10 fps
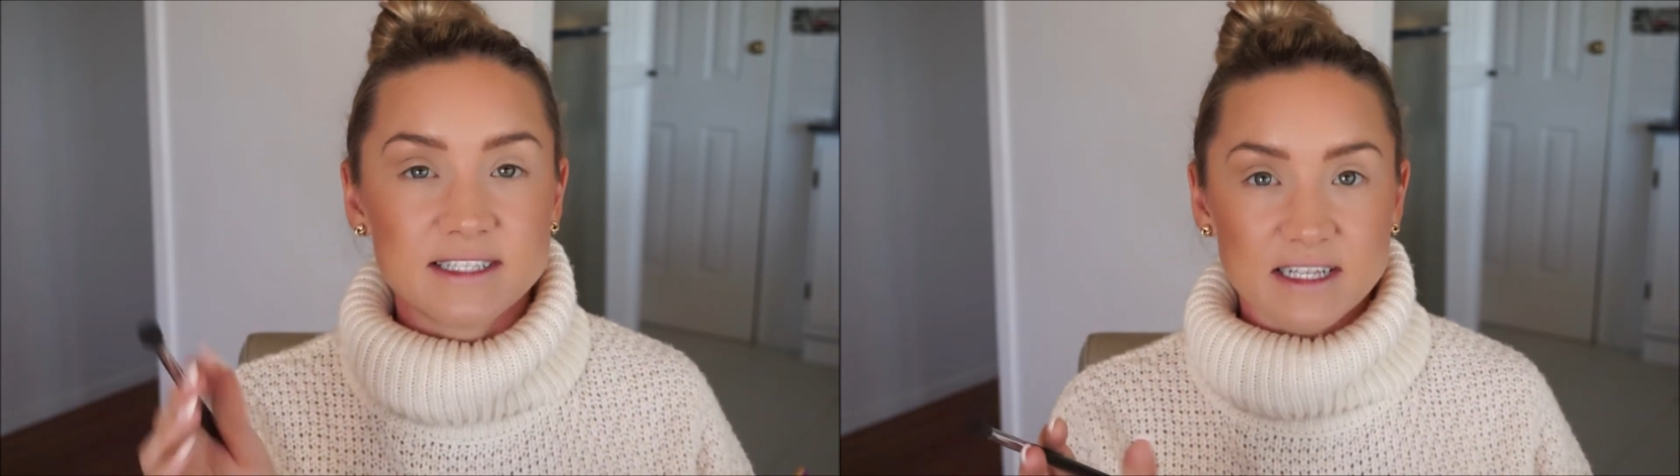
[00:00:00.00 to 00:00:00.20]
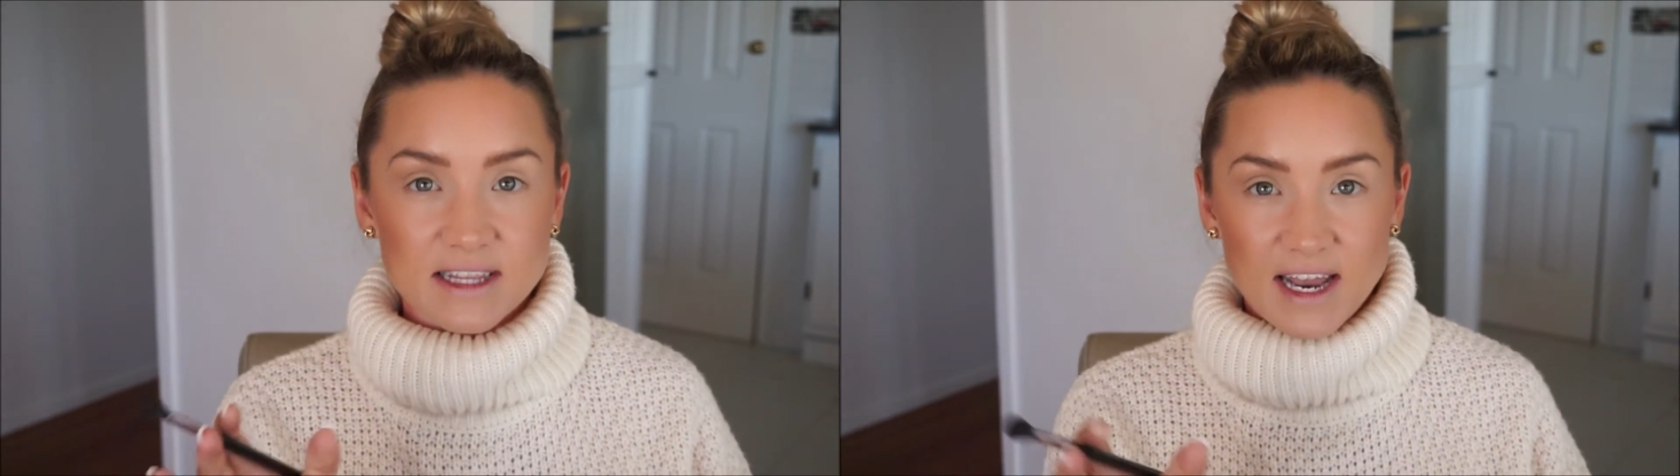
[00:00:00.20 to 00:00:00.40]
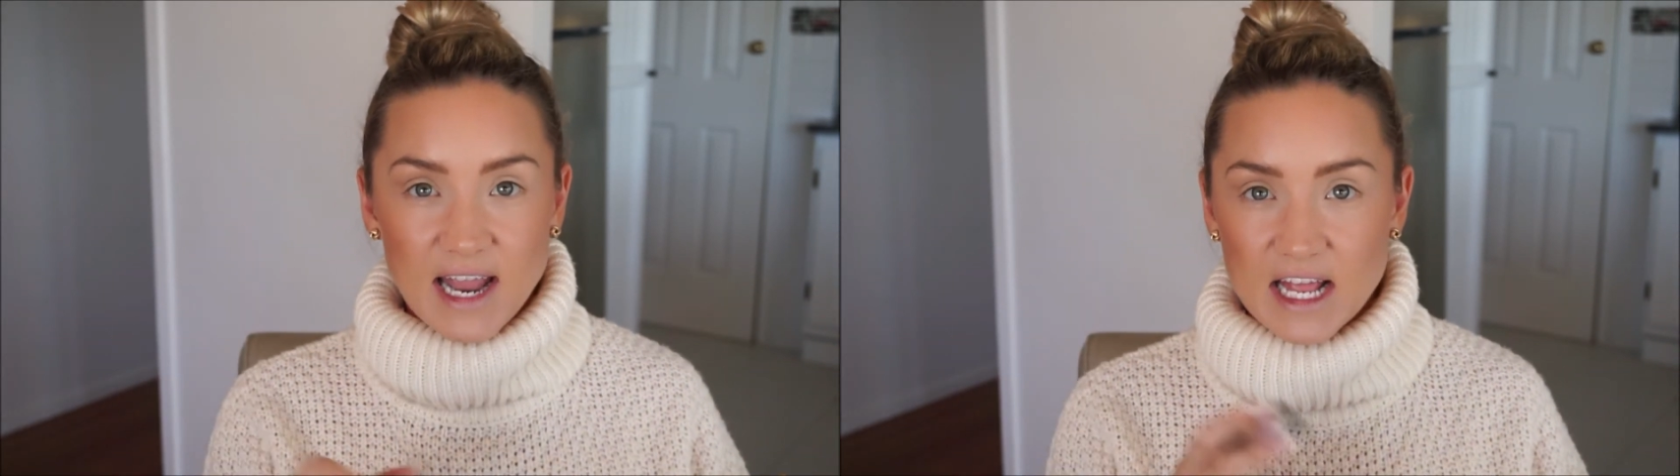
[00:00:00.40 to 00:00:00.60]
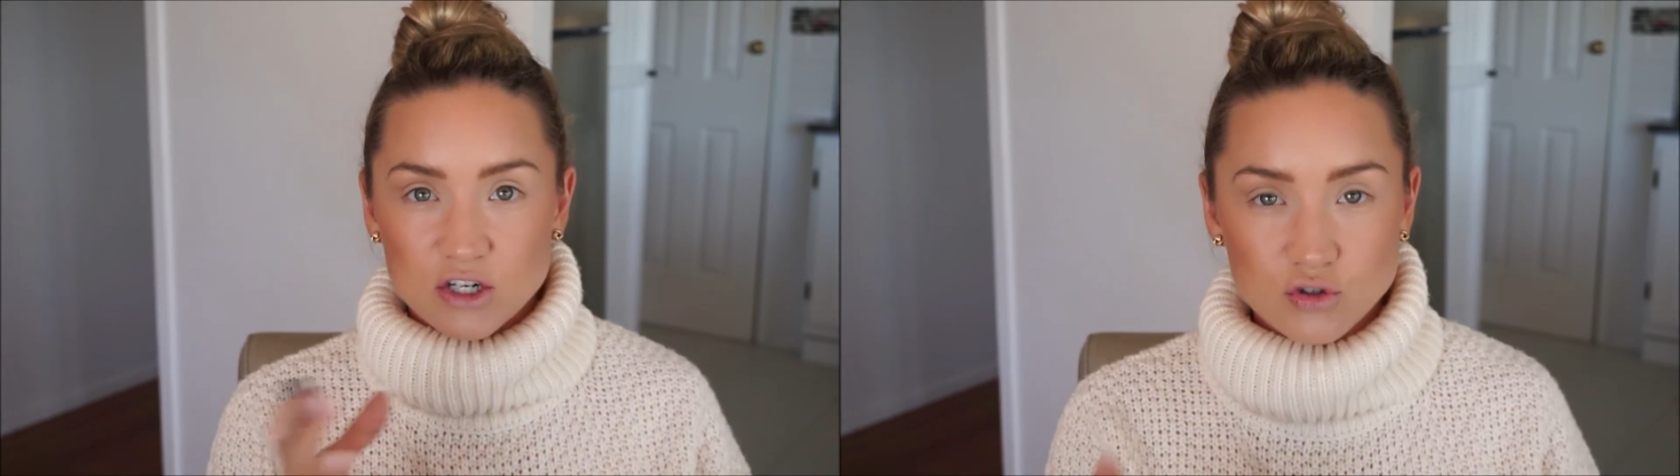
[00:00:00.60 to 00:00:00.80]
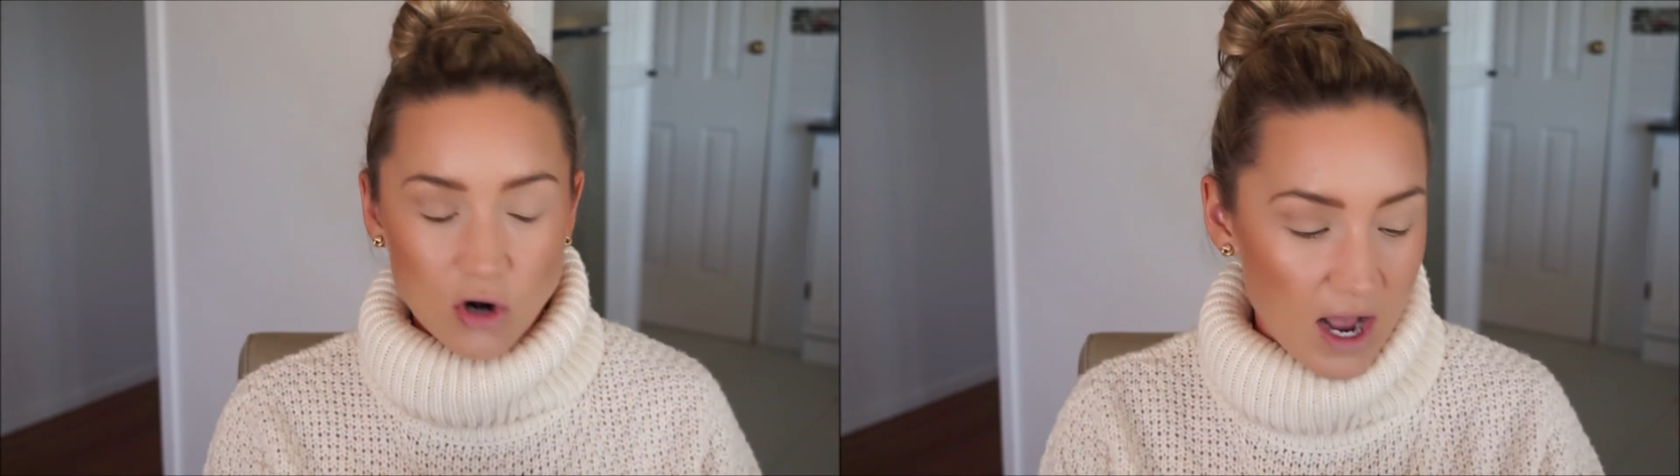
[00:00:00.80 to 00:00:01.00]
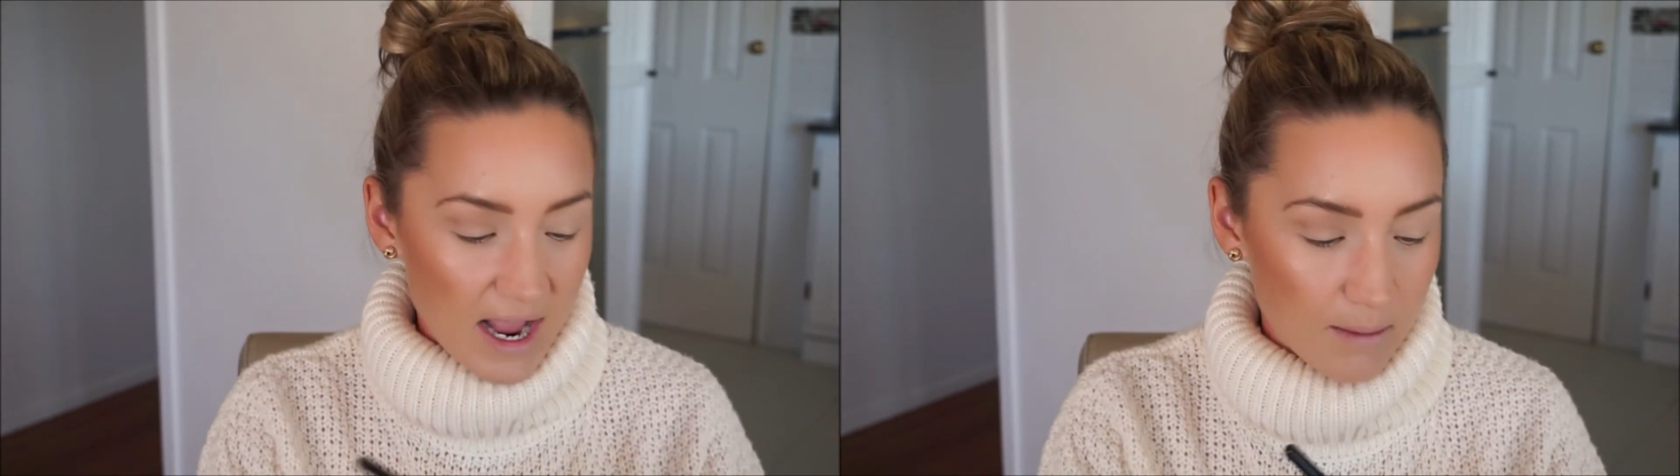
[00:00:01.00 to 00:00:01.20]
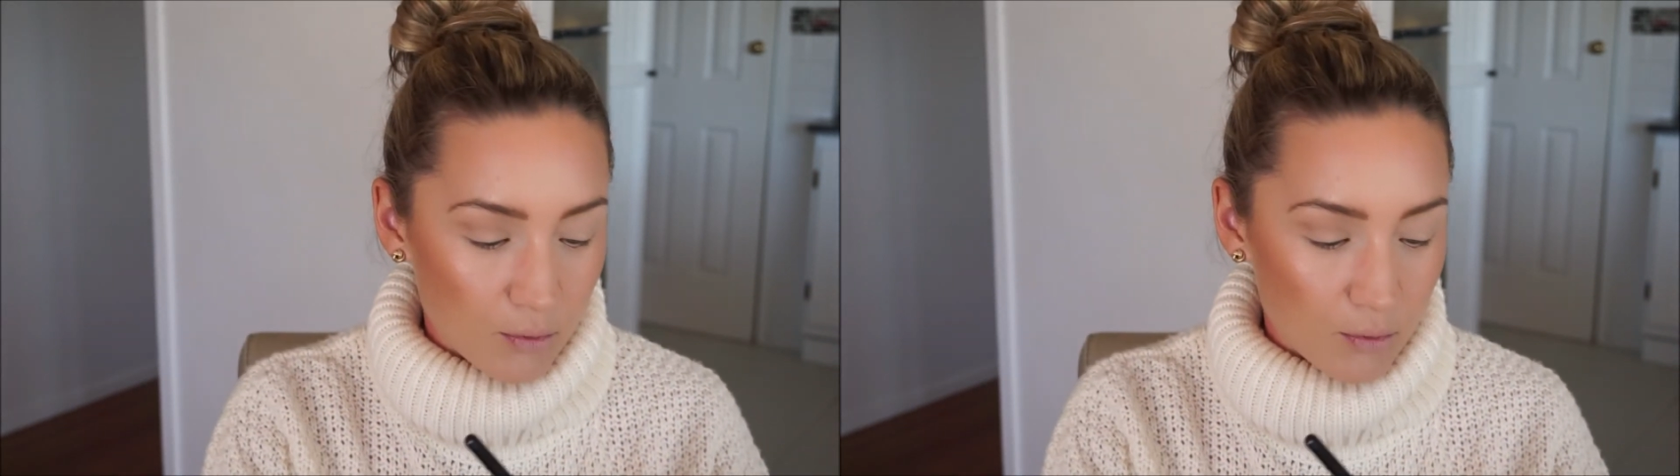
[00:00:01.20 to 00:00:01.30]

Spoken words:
sit there and try a